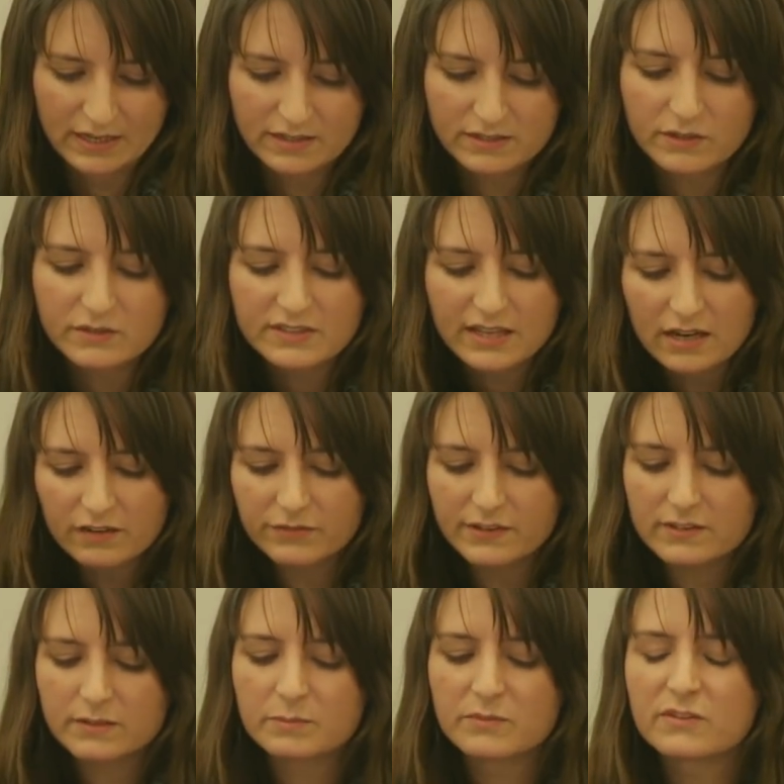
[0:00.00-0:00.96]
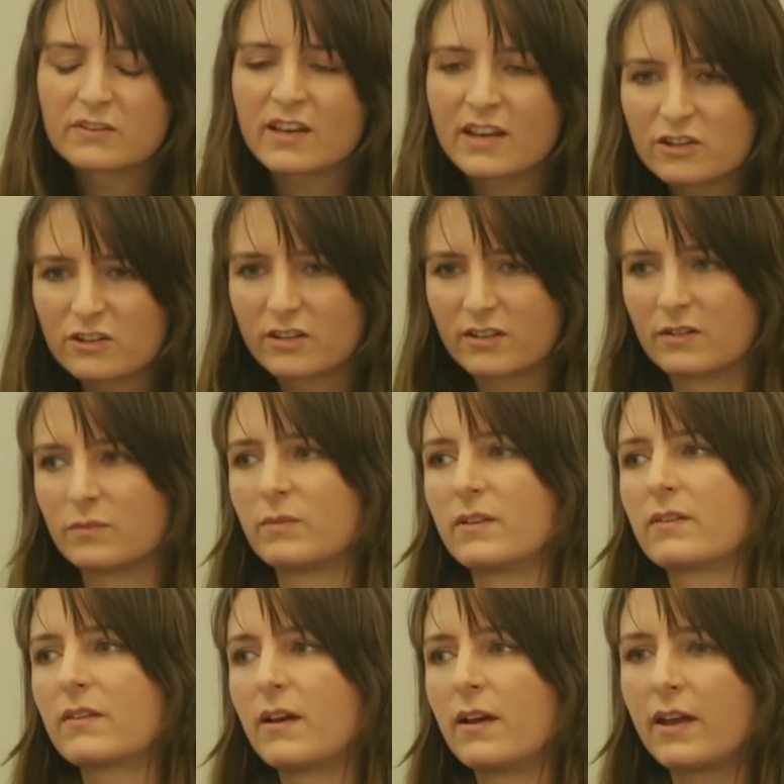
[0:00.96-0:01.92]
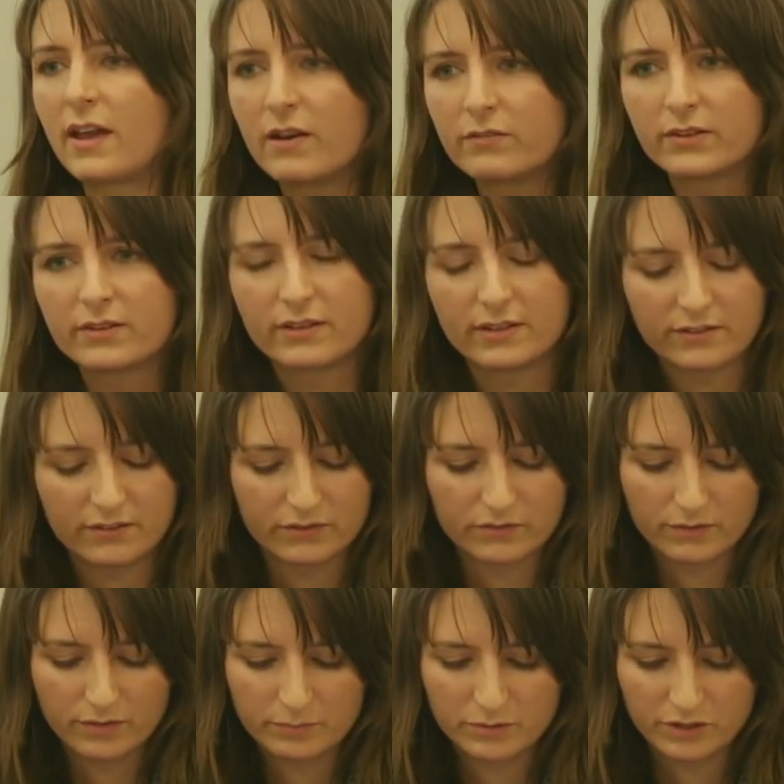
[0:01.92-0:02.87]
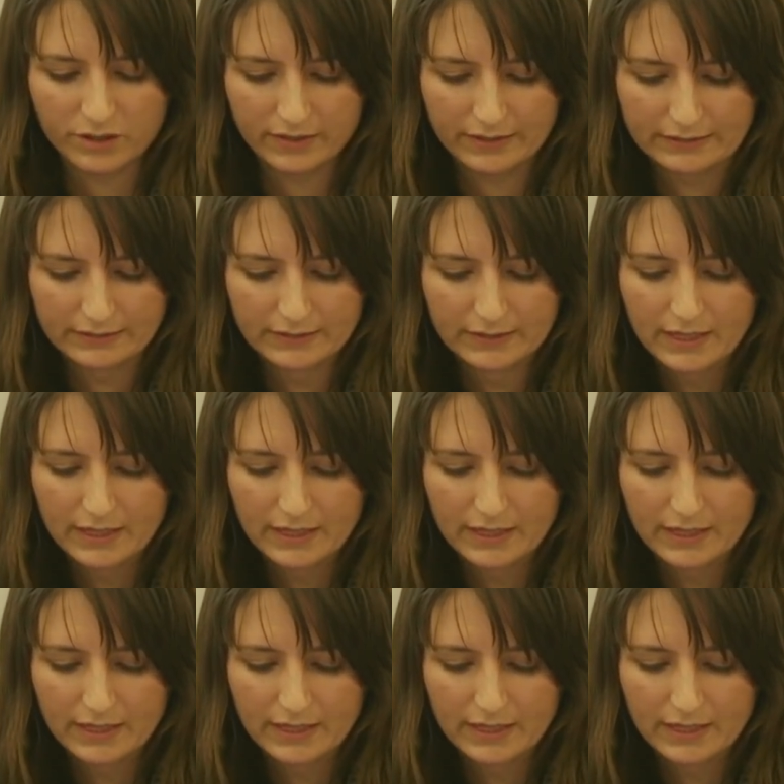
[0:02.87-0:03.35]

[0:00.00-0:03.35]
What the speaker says: So Salafi's obsession with tying everything to scripture,